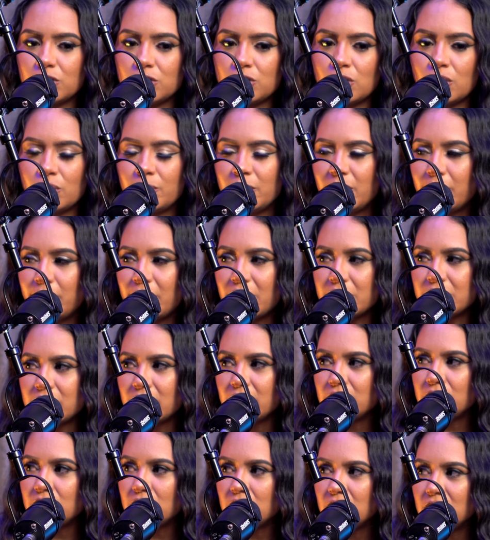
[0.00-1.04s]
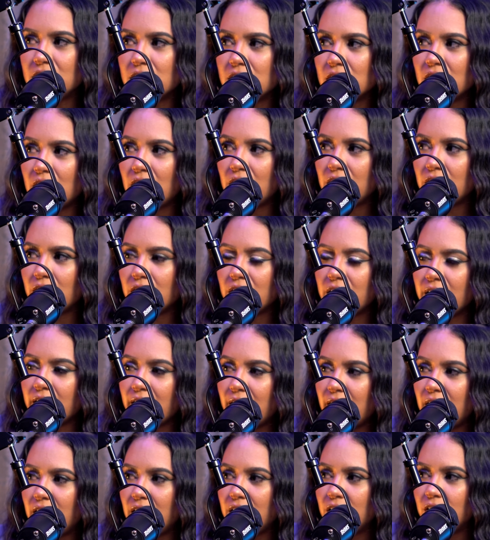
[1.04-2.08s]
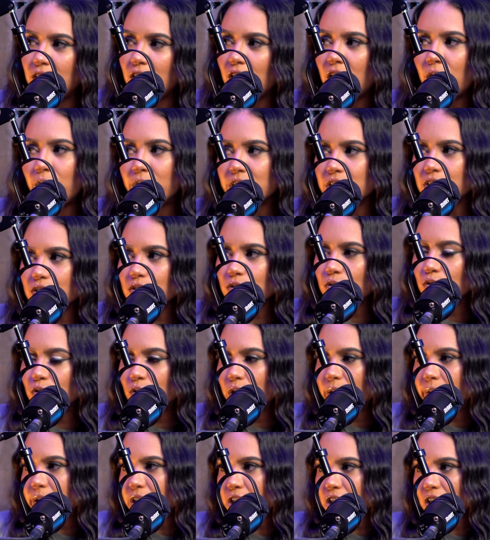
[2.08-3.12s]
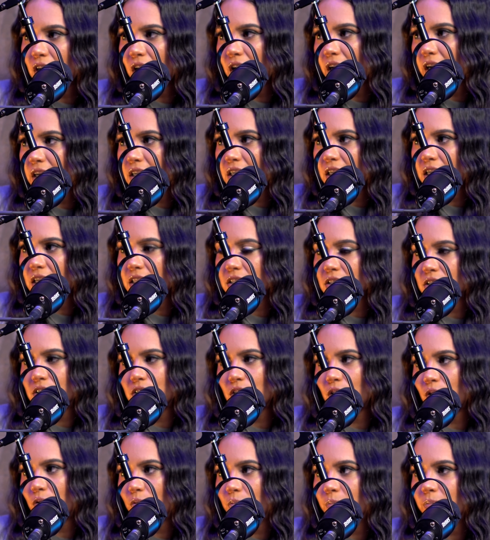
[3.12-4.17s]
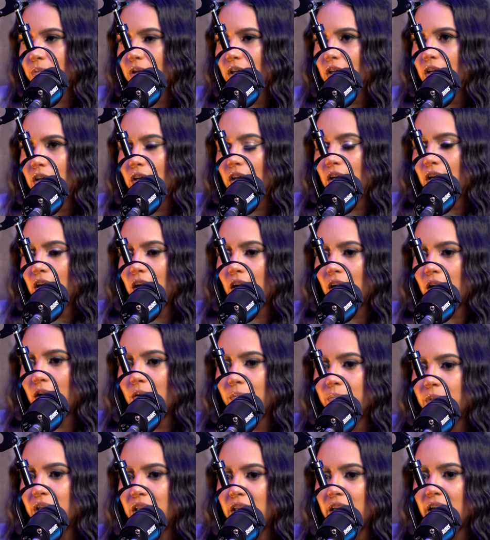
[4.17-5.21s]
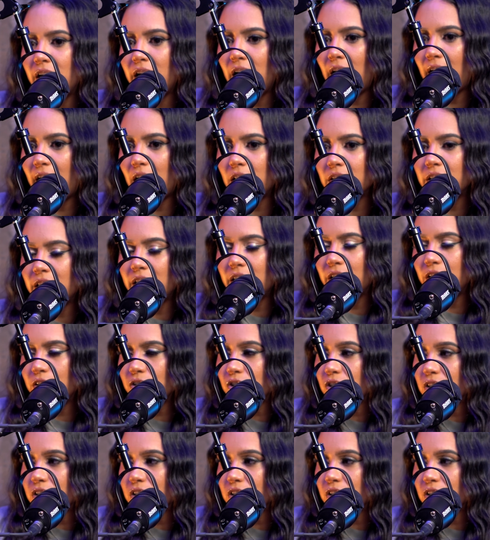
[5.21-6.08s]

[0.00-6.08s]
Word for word: told me about Say Cheese, and they're like, hey, you know, I went to school with Sean. He has a dope media outlet, you